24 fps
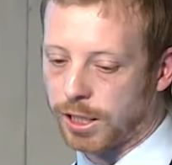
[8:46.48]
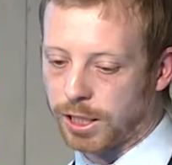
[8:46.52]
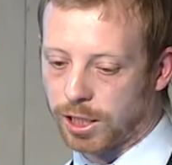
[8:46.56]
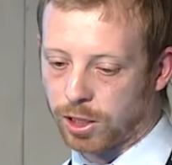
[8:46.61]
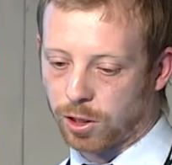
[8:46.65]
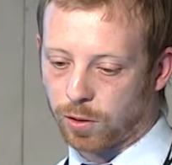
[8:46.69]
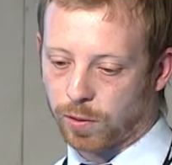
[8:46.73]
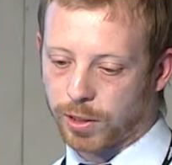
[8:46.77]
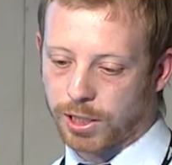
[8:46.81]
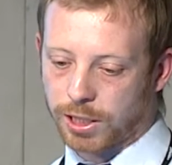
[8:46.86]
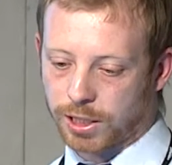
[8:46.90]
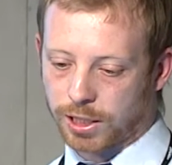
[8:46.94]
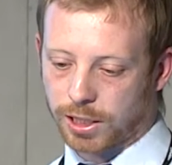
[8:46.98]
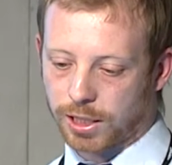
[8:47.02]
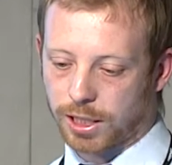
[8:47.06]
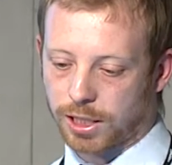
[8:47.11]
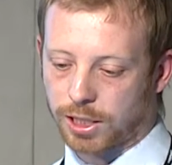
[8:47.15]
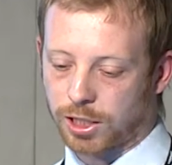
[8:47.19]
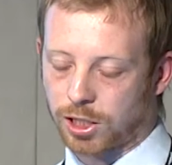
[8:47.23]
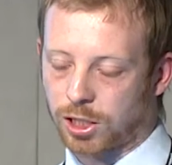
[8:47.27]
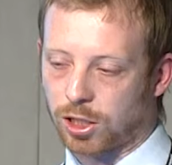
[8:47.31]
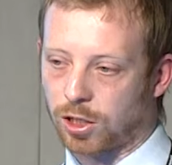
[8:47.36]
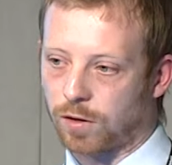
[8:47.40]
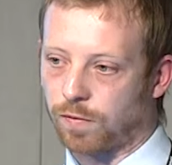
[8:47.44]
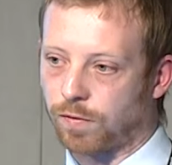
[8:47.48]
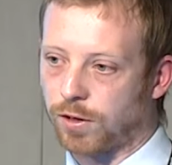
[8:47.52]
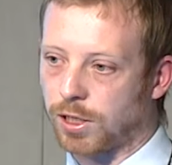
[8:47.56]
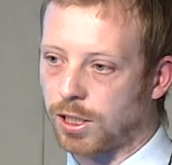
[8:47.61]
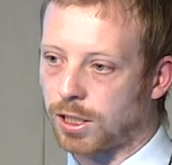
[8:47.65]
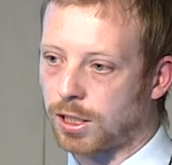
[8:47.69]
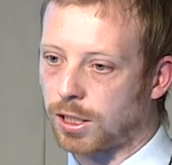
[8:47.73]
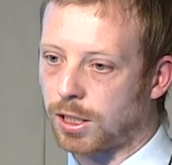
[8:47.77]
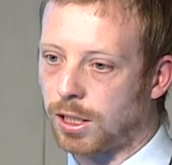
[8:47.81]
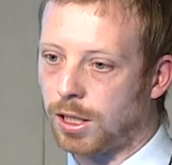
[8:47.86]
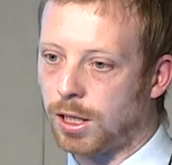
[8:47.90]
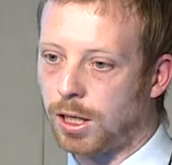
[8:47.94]
EO into that
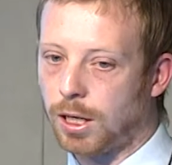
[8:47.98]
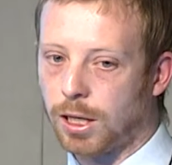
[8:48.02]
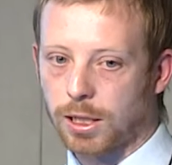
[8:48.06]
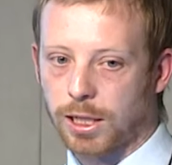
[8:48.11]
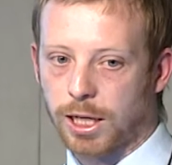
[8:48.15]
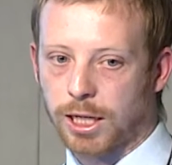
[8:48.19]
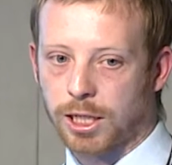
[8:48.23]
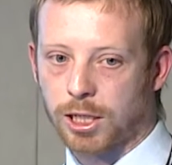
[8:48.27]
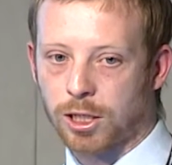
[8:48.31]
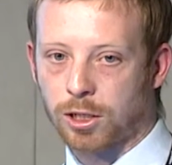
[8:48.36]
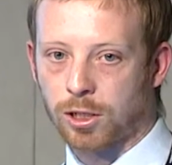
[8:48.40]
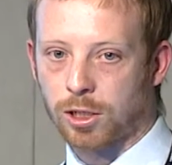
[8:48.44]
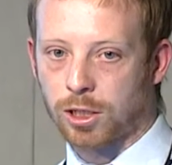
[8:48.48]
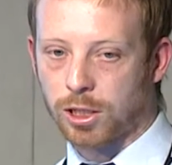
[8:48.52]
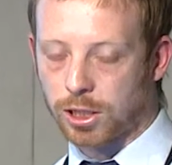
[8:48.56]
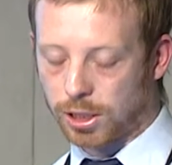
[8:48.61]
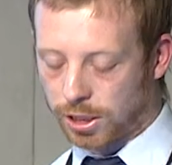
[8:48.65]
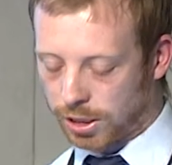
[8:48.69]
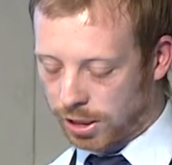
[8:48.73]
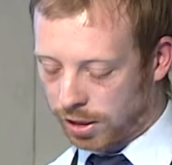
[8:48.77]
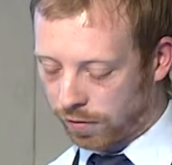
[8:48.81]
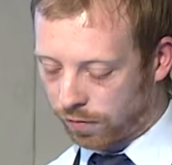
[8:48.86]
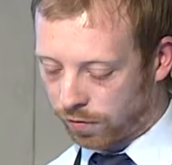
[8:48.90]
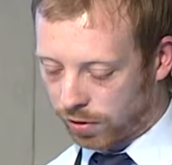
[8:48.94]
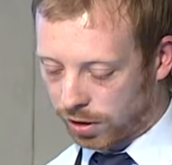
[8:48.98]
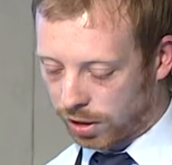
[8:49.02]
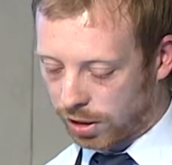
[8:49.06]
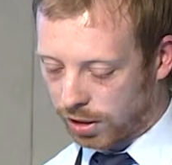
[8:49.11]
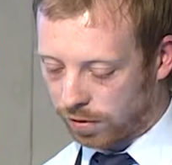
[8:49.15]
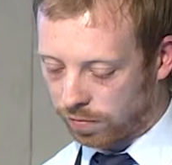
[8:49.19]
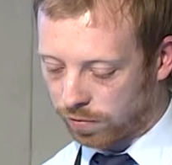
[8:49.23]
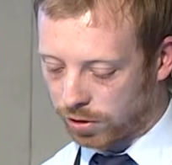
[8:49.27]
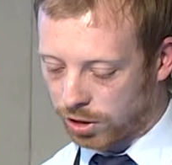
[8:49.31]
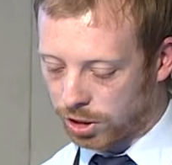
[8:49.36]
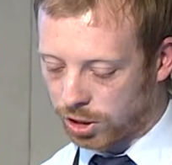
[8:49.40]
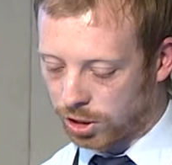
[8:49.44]
service, that could significantly
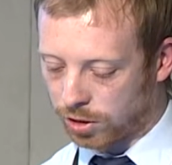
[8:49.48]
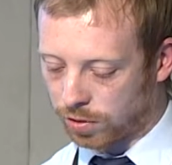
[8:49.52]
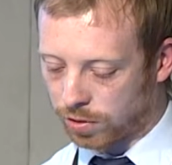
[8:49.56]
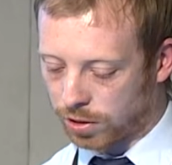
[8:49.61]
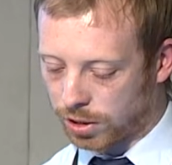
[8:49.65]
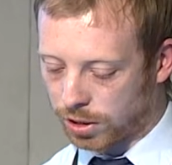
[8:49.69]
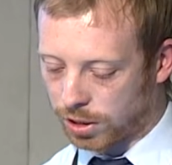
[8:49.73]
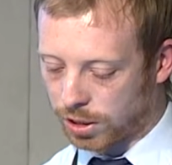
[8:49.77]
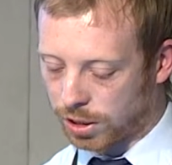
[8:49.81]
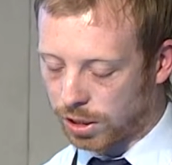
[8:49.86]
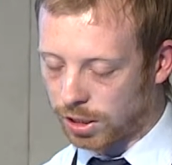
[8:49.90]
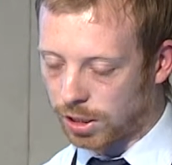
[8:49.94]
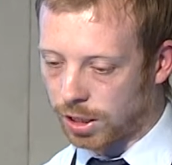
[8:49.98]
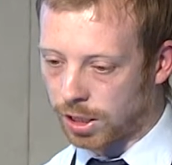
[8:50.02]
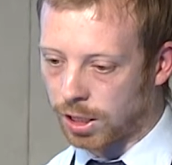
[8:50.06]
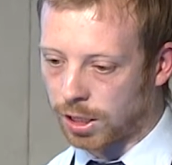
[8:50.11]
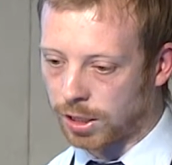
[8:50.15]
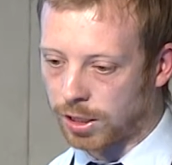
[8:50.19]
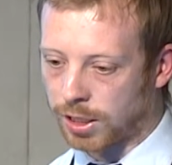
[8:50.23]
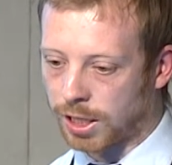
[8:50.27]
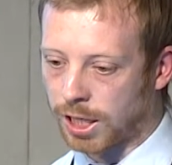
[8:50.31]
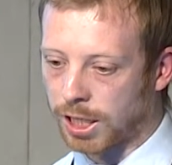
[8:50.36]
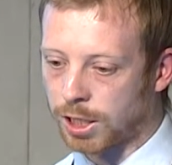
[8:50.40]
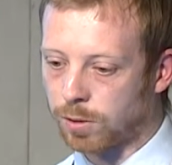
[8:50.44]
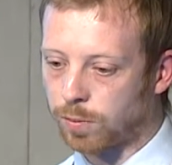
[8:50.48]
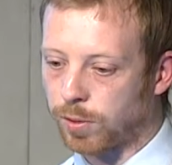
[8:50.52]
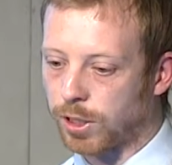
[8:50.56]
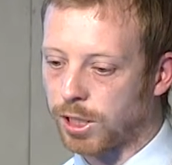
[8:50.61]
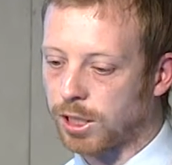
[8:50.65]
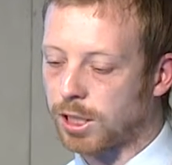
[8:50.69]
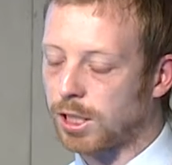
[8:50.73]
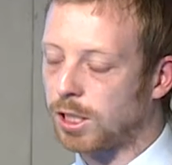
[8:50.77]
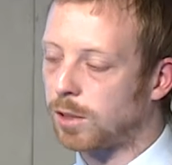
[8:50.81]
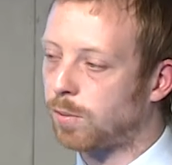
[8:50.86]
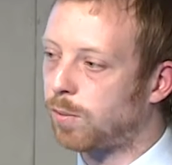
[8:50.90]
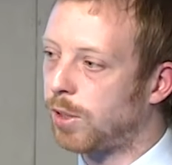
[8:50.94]
reduce the
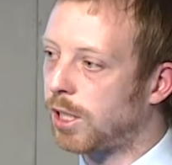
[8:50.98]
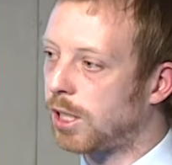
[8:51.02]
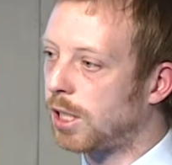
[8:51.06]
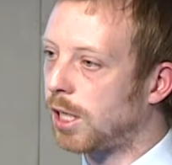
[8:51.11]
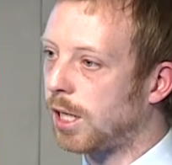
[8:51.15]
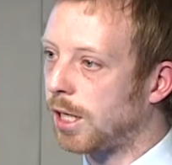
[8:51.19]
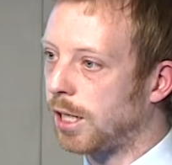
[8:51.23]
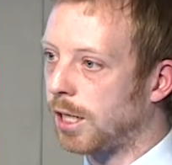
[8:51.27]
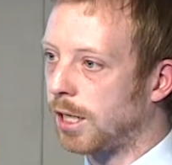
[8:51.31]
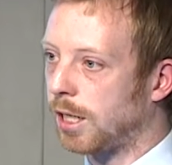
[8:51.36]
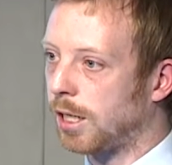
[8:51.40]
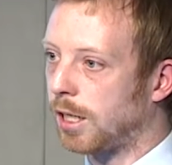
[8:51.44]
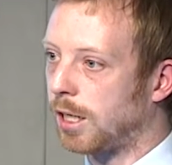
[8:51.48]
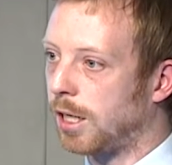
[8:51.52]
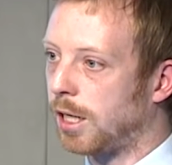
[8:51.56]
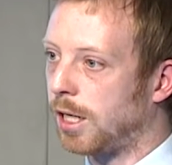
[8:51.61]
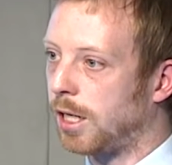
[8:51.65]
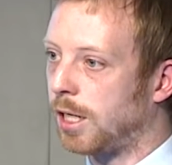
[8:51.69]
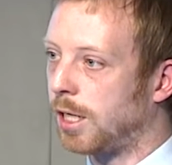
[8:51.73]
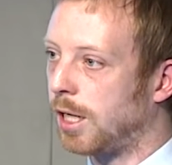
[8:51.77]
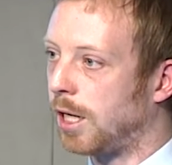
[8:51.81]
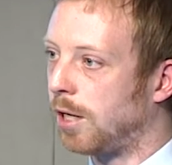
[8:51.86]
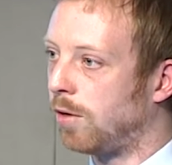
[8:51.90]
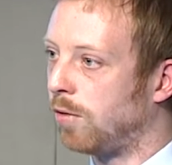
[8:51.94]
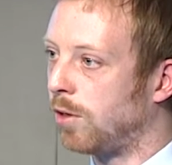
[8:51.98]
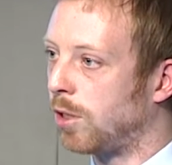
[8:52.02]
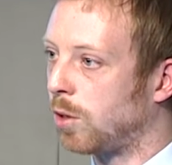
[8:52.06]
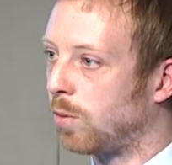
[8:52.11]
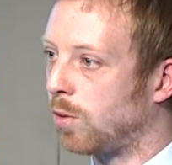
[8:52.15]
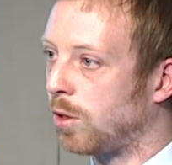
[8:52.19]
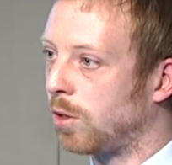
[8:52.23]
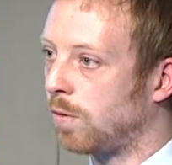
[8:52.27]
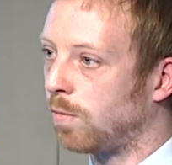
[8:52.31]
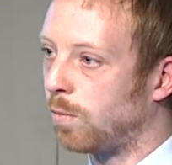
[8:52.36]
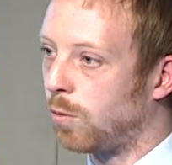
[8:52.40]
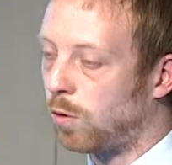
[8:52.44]
aspects, especially in areas
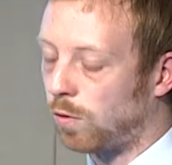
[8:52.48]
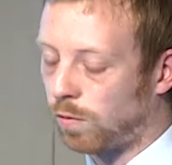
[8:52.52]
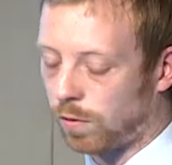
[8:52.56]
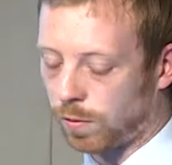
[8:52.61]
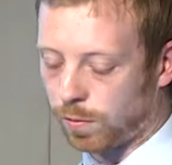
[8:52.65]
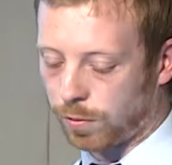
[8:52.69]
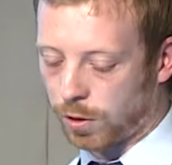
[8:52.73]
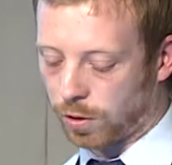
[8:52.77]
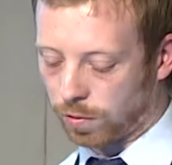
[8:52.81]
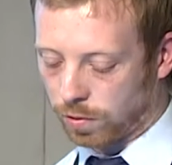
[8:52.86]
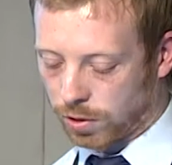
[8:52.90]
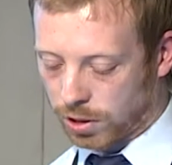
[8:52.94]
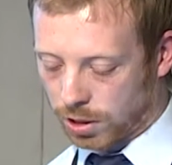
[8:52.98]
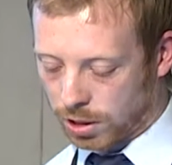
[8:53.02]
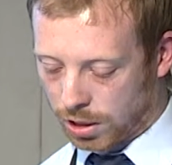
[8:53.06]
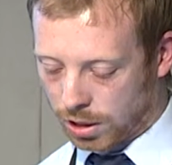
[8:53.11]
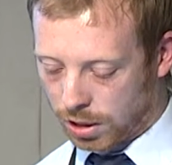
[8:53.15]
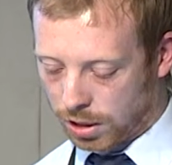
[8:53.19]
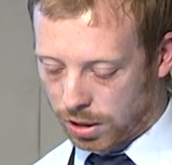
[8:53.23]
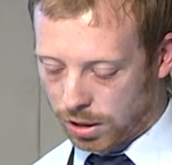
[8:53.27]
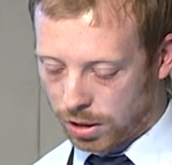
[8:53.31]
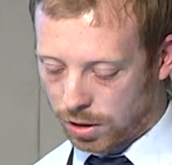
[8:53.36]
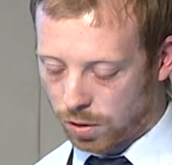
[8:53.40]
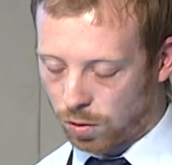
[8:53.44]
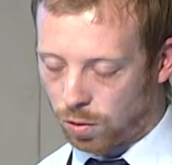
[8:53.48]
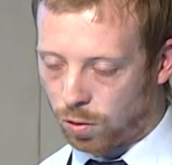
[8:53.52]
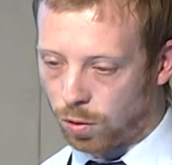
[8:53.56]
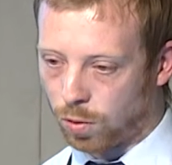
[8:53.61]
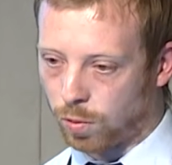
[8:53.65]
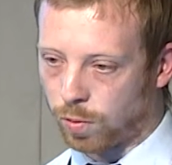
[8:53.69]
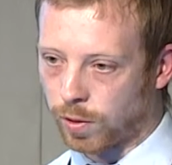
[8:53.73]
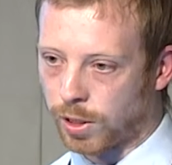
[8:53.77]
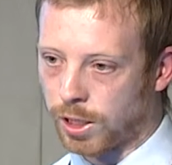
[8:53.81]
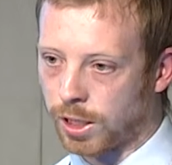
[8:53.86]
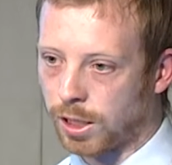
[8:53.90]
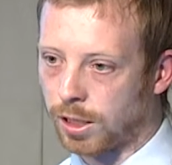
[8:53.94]
which are more remote or
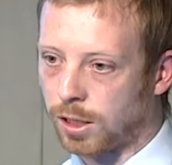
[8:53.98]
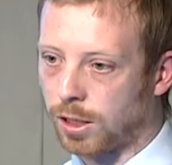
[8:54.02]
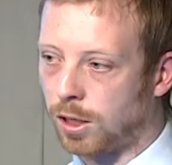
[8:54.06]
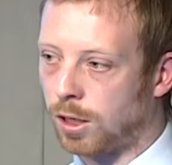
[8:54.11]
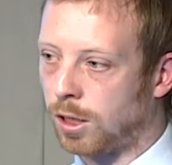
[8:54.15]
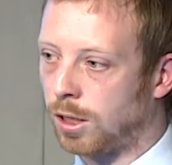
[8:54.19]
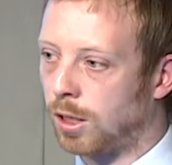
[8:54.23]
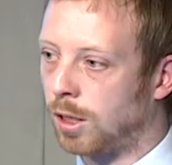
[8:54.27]
where